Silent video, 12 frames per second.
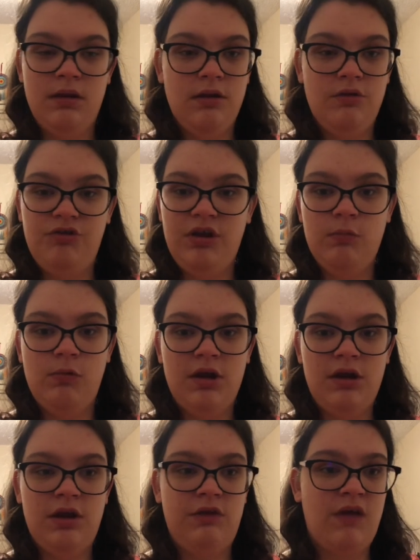She
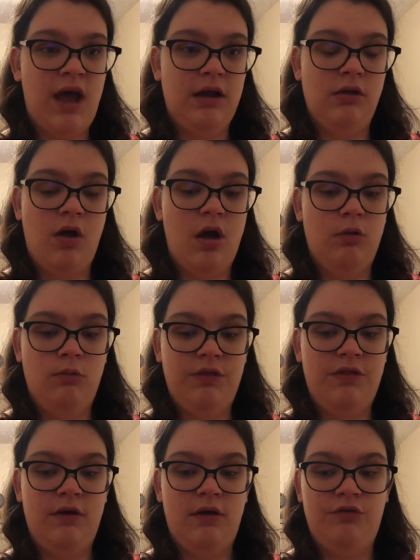wanted to tag along
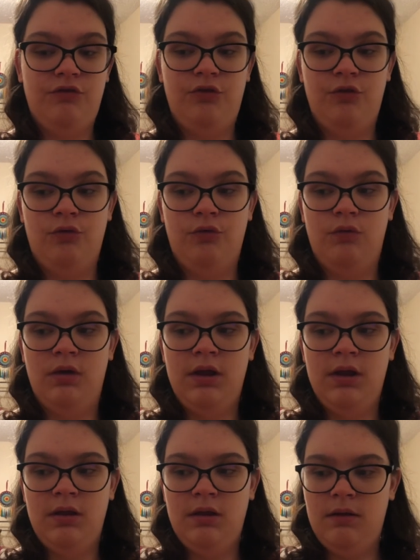with us to,
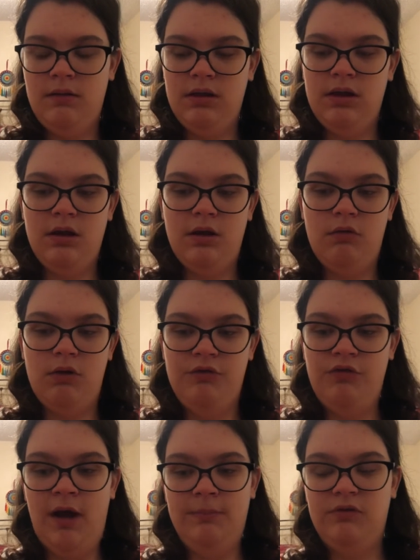
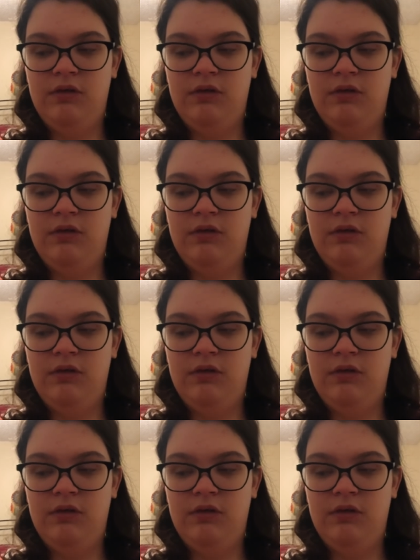adopt